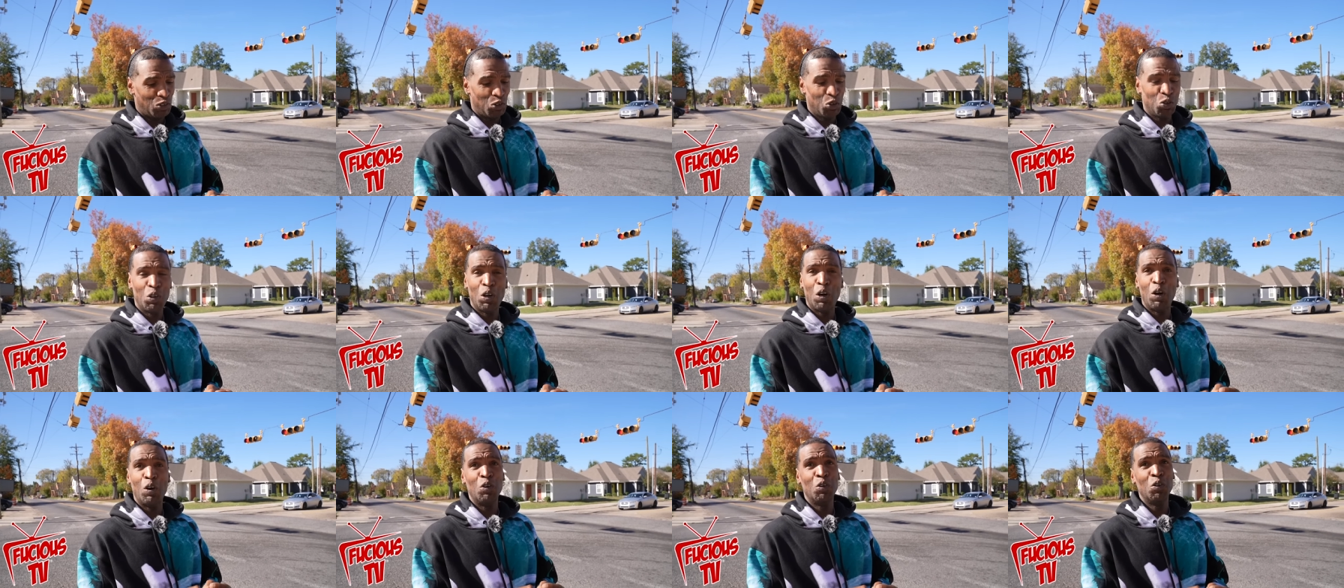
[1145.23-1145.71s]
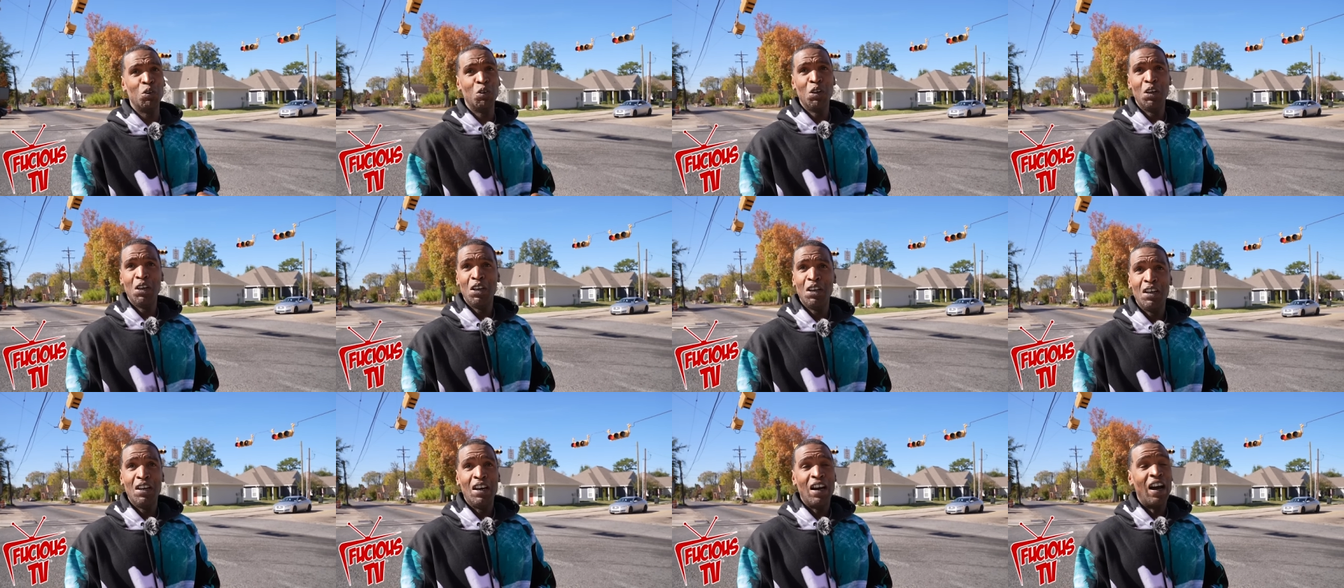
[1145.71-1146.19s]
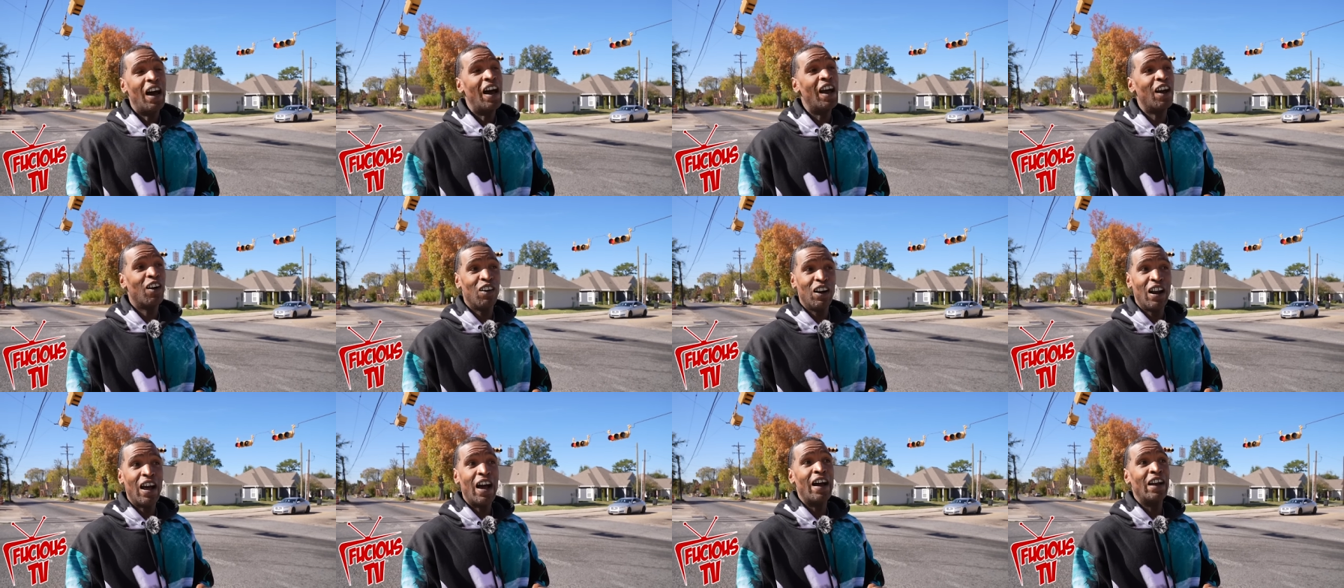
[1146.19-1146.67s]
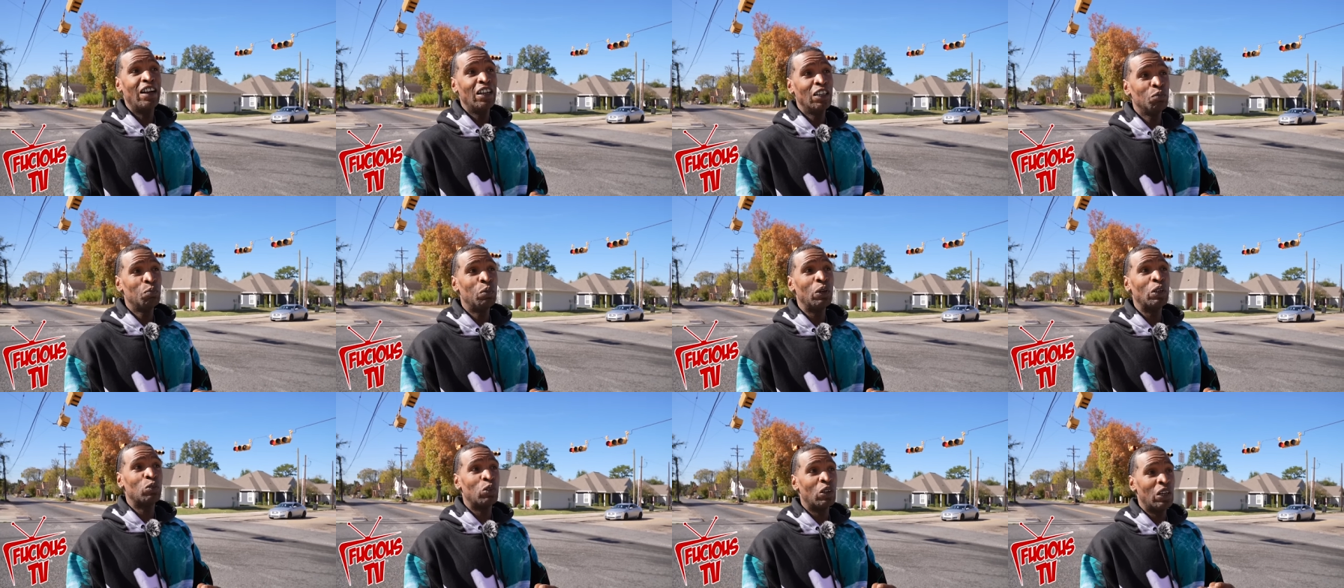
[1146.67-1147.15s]
You know, I ain't gonna lie, this
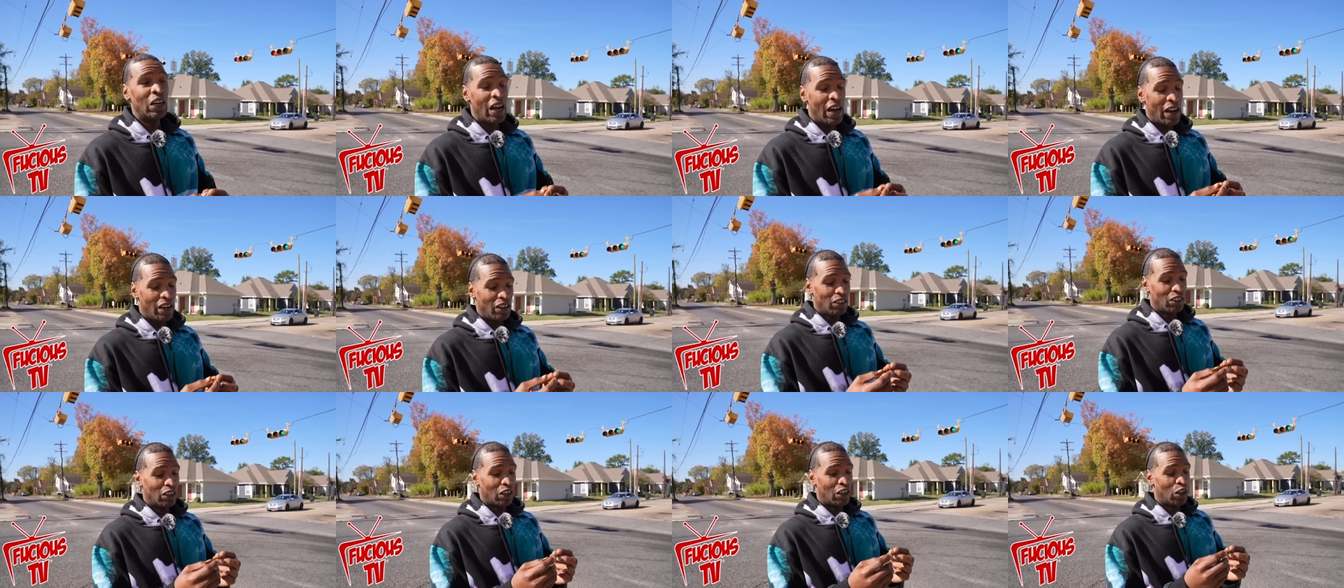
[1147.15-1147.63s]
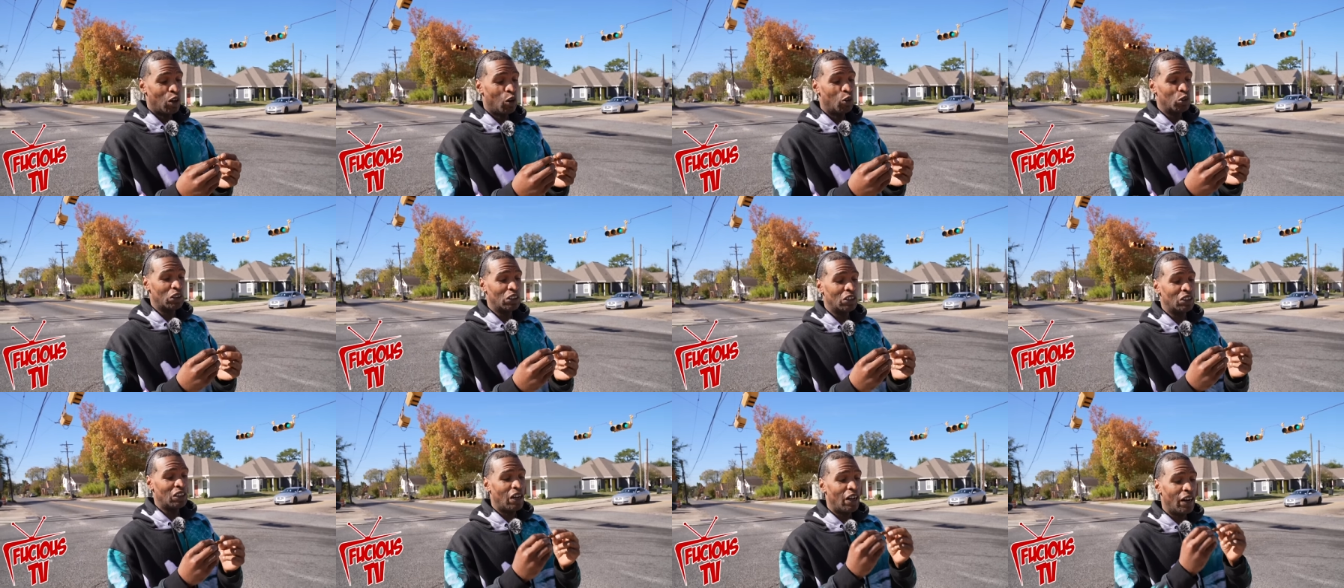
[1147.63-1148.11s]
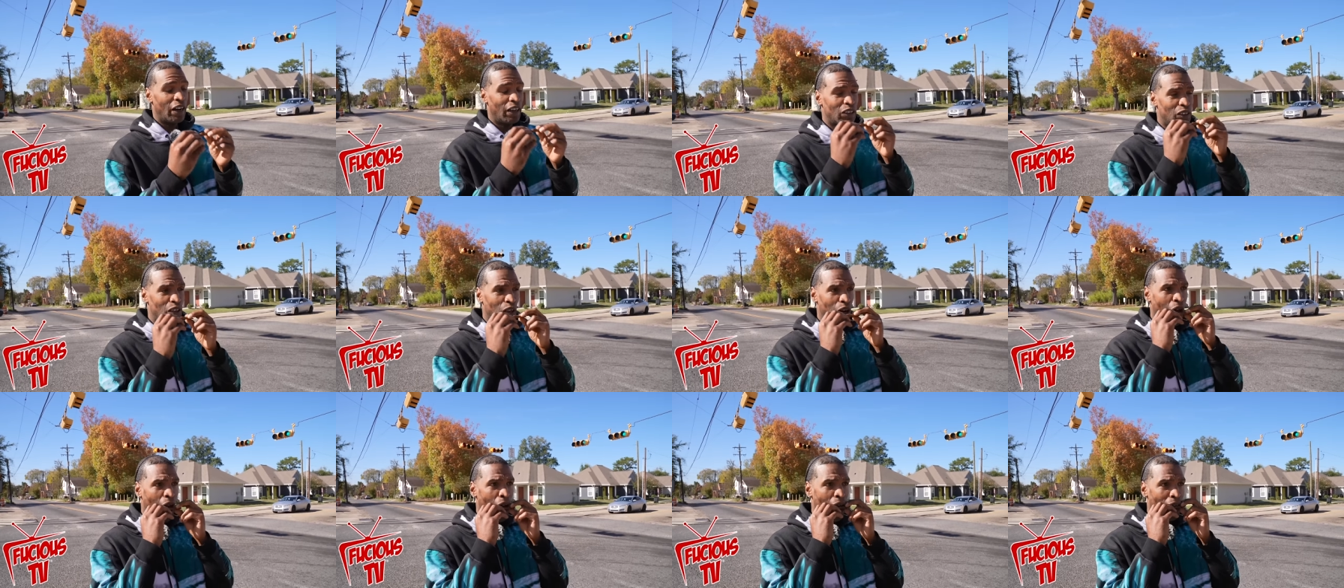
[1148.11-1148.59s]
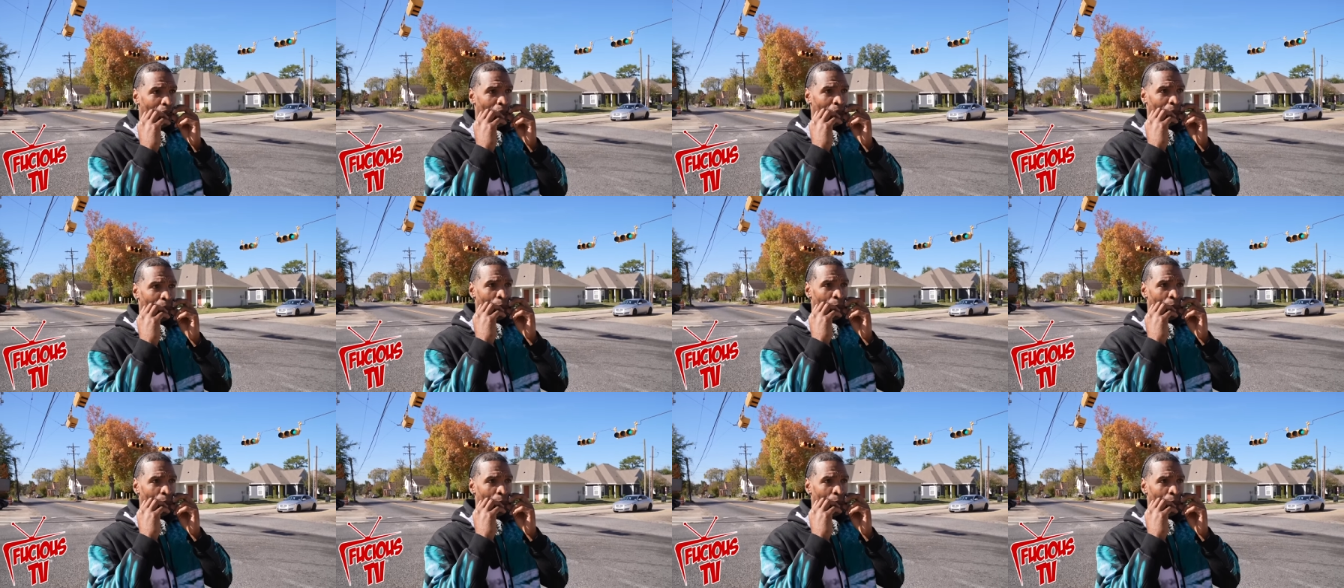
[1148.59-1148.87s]
bitch was like the closest thing to like